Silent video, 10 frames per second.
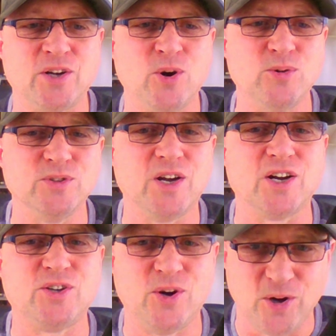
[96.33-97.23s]

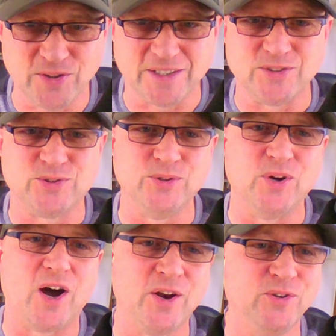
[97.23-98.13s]
according
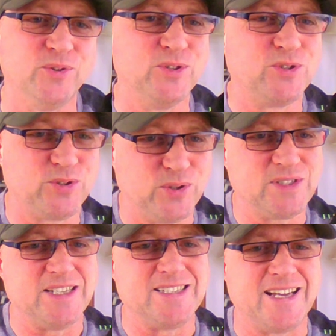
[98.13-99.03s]
to unknown
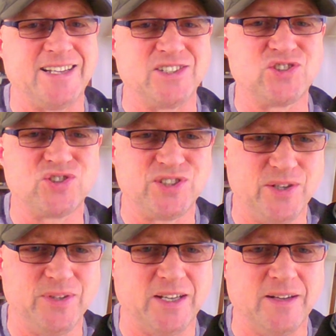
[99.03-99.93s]
sources in
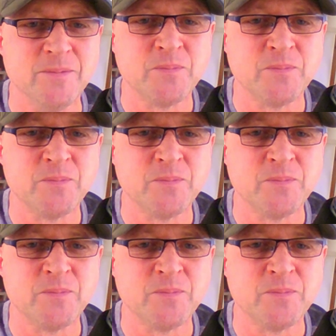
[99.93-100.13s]
Australia,